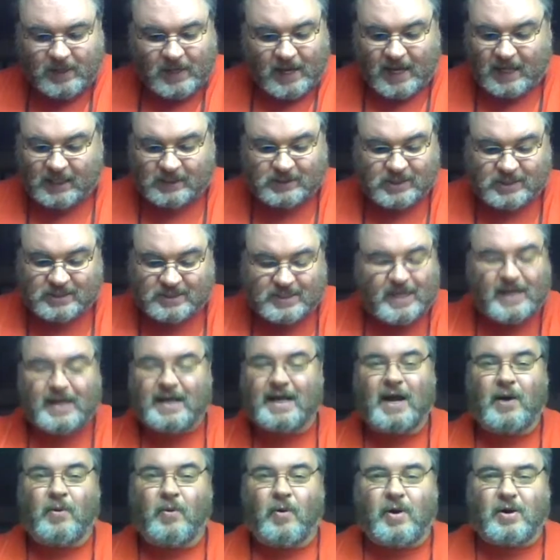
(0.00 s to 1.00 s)
And it's just going
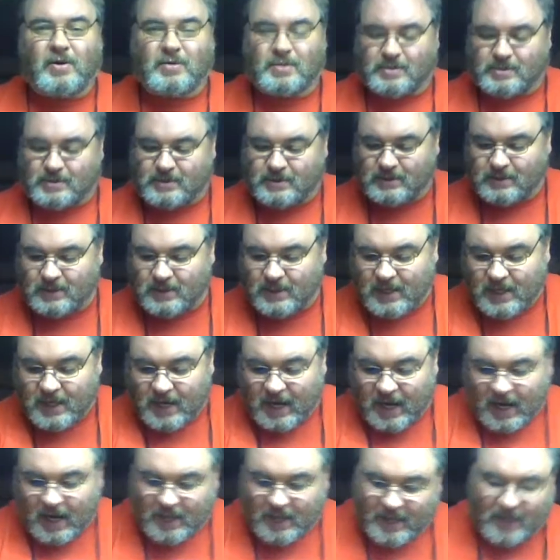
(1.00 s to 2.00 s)
to get worse.
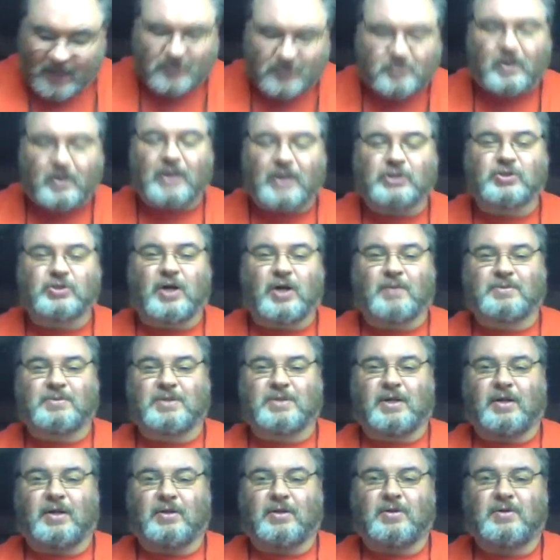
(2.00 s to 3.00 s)
And that's why Trump's
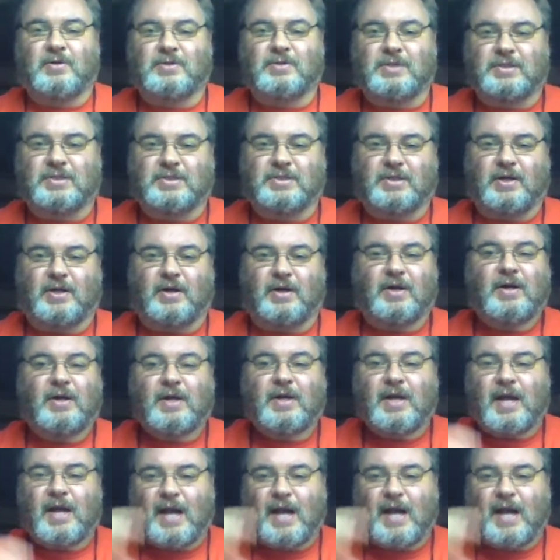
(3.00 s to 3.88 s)
going to lose this year.